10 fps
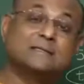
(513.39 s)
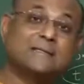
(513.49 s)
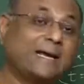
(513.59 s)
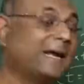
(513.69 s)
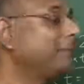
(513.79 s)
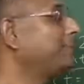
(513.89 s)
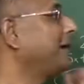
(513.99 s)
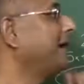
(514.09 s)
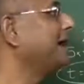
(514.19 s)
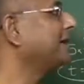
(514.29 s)
Second
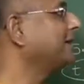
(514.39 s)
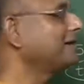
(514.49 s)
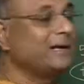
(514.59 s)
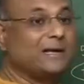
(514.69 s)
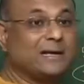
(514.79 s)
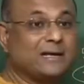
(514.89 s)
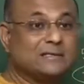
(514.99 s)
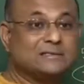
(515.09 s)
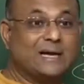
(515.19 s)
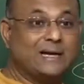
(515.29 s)
part
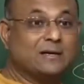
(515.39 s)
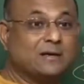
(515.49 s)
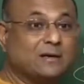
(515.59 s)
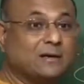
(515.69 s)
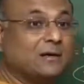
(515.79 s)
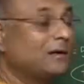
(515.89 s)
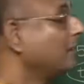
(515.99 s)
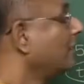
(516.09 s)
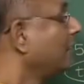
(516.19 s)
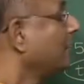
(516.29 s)
is that
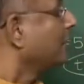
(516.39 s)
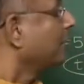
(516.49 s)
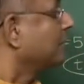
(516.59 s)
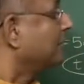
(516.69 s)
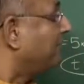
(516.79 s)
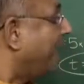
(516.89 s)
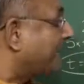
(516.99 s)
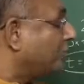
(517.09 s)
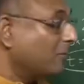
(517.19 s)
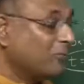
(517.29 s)
the
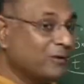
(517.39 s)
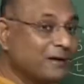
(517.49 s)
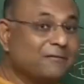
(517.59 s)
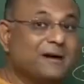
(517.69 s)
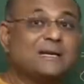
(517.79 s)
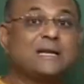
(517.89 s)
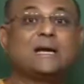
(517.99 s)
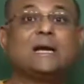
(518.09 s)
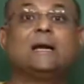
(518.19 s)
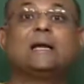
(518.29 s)
fact you are moving
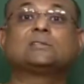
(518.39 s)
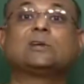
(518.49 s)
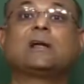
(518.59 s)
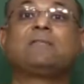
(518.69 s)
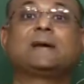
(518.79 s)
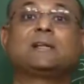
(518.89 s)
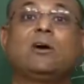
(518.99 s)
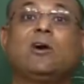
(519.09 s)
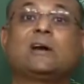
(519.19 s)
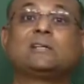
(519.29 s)
vertically does not affect
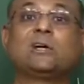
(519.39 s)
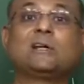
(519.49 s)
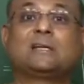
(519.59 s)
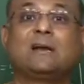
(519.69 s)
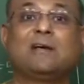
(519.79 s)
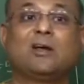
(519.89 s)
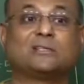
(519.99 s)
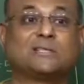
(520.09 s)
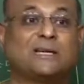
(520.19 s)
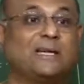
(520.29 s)
the horizontal
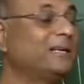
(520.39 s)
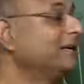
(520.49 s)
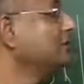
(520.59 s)
velocity.